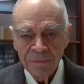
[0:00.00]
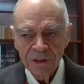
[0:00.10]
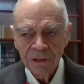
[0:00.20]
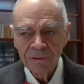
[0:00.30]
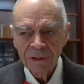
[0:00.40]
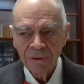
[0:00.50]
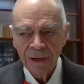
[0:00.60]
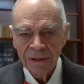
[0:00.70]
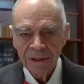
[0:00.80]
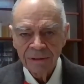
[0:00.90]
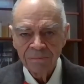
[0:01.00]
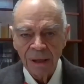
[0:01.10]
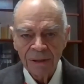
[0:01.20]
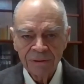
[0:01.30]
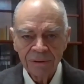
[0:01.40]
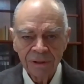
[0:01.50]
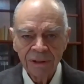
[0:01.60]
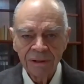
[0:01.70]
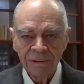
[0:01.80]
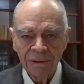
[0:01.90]
generally around the
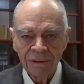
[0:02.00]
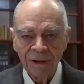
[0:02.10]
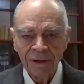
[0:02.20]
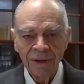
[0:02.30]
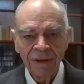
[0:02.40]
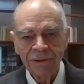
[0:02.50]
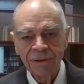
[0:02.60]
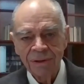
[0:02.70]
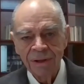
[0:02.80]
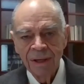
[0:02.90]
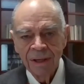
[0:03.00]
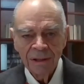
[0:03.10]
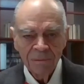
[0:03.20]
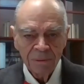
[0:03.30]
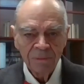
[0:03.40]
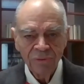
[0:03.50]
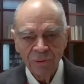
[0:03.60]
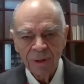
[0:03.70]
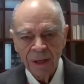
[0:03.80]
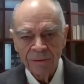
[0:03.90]
bicentennial, around a little bit
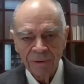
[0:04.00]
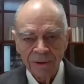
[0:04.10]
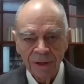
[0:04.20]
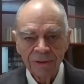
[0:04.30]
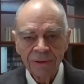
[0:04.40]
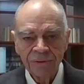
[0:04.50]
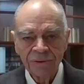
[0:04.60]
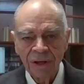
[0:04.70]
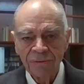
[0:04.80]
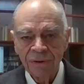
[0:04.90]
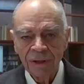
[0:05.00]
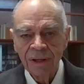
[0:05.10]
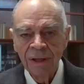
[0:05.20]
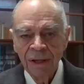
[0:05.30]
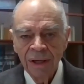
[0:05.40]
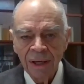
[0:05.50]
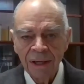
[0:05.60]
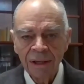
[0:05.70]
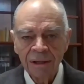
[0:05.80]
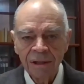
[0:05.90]
before that, around 1970.
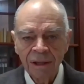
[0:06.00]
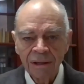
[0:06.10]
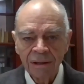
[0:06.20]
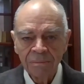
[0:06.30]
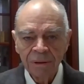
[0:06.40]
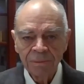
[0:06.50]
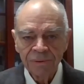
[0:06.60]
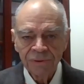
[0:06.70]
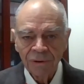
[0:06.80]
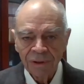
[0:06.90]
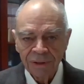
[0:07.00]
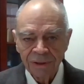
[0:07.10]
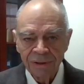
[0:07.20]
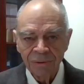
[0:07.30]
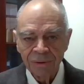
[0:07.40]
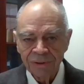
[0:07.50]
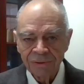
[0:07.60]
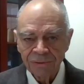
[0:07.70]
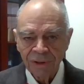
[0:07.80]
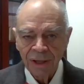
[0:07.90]
And people started doing
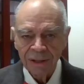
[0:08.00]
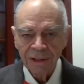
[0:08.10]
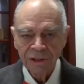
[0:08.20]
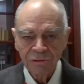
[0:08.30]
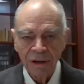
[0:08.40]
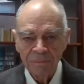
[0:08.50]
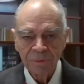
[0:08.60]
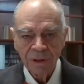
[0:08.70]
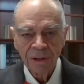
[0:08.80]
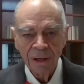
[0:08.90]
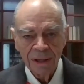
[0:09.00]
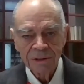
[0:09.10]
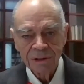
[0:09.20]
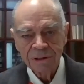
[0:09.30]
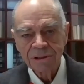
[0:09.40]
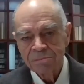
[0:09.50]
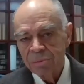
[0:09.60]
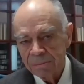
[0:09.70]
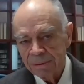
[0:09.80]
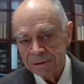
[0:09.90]
these scrapbook collections and
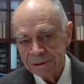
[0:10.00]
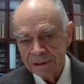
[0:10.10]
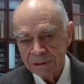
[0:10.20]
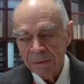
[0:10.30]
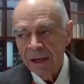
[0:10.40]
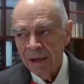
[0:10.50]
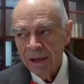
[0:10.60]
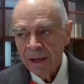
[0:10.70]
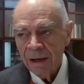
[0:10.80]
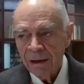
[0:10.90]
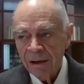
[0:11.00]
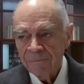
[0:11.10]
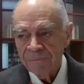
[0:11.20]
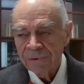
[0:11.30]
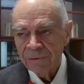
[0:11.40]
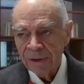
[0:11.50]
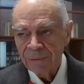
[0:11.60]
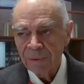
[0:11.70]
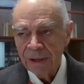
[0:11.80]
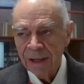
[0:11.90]
publishing them so that
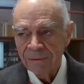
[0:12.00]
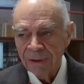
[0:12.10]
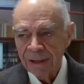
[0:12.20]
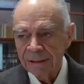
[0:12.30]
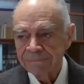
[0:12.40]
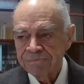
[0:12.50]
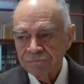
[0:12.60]
we have that.